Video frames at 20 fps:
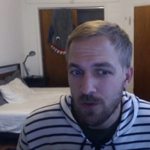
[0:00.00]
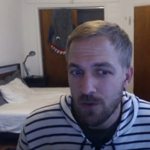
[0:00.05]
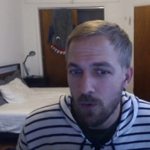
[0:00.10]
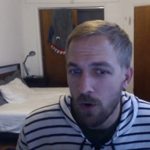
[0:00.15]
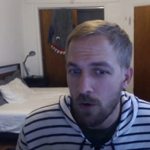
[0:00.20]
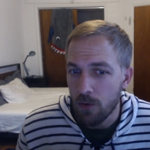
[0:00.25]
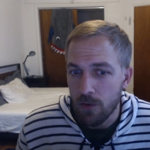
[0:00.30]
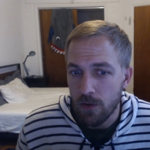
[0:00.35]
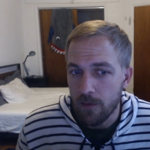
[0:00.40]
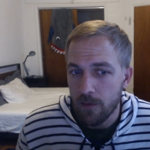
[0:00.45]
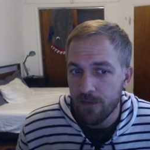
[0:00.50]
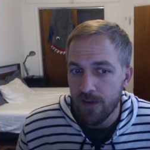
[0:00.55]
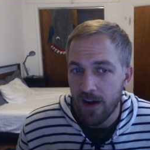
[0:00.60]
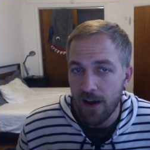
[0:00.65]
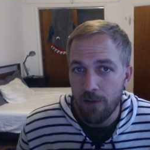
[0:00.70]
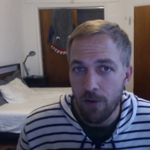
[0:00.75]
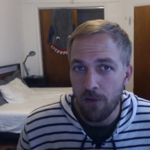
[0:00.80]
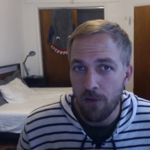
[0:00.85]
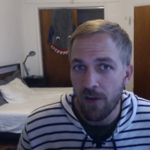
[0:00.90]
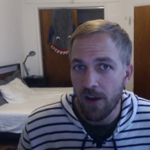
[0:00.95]
You won't really
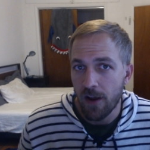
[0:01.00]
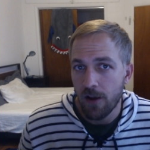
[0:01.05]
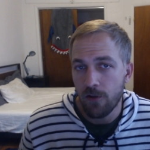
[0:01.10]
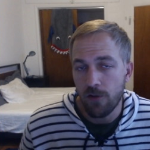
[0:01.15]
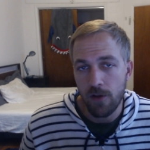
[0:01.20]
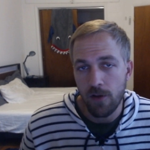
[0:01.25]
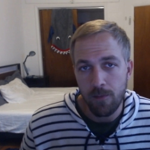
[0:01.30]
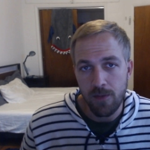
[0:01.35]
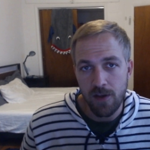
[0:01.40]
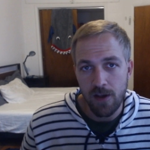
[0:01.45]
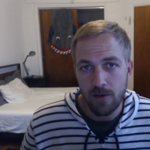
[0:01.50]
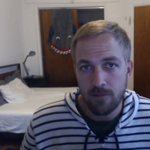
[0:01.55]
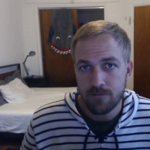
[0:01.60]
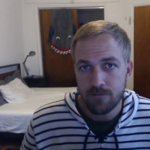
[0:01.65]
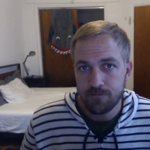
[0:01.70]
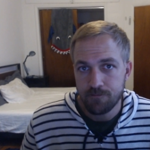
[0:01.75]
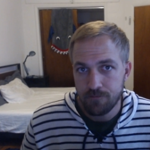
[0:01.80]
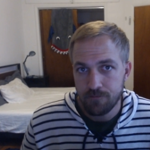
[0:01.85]
find those at Columbia.